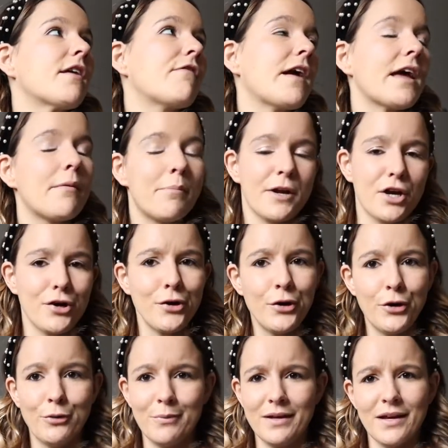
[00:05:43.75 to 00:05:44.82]
If I had a bigger
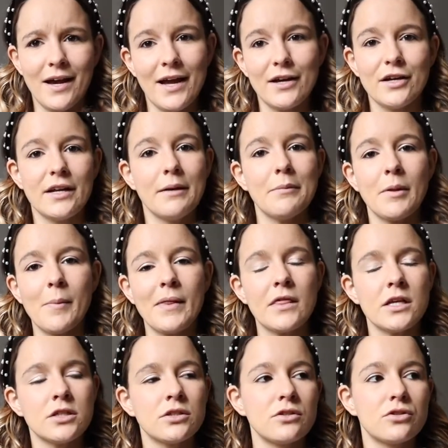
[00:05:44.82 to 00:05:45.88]
home, I could implement
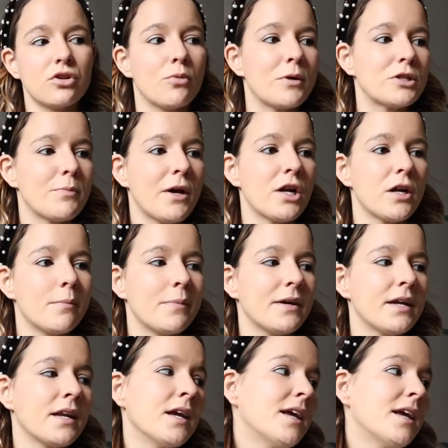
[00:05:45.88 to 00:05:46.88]
this so much better, but